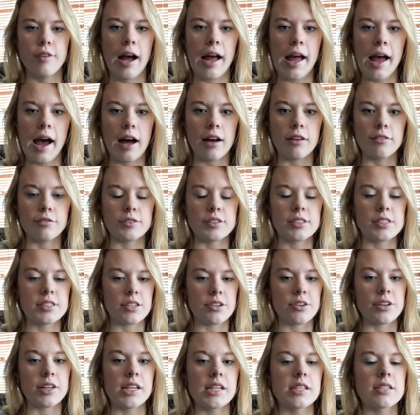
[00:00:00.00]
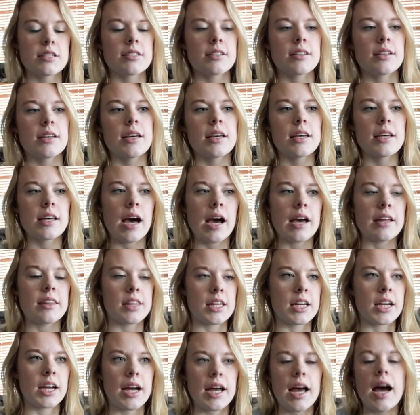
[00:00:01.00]
I have, seriously, I
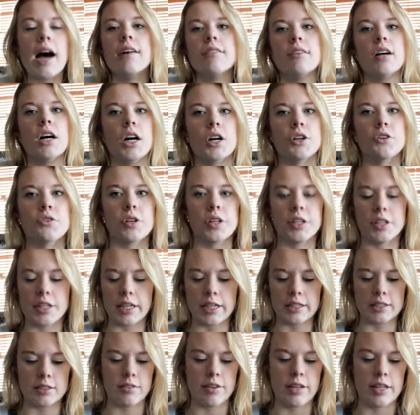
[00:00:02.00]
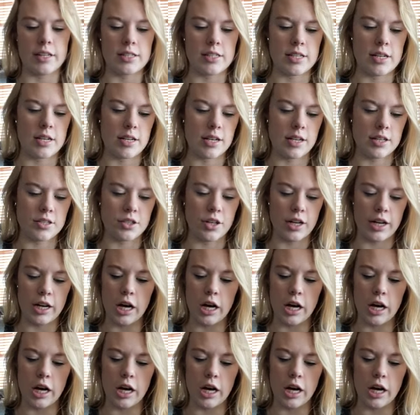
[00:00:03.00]
think I have 100 things of hand sanitizer.